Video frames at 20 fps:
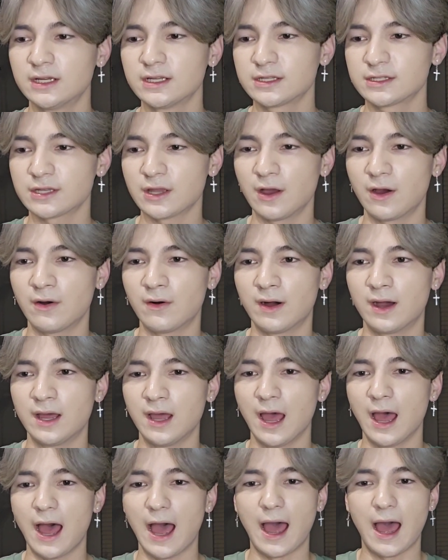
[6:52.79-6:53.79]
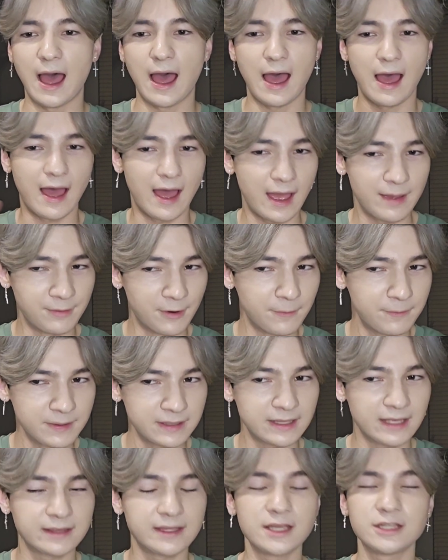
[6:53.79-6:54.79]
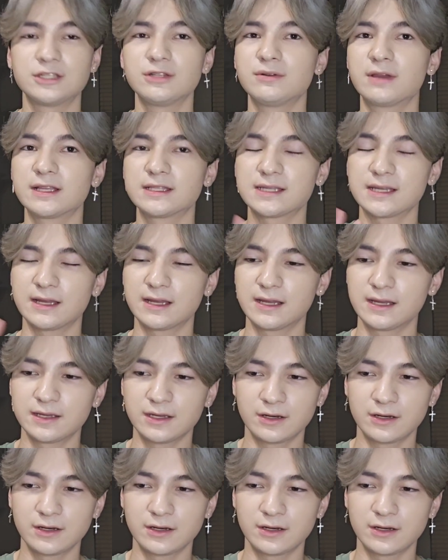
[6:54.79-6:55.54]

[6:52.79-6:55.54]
So I'm hoping that they do get to,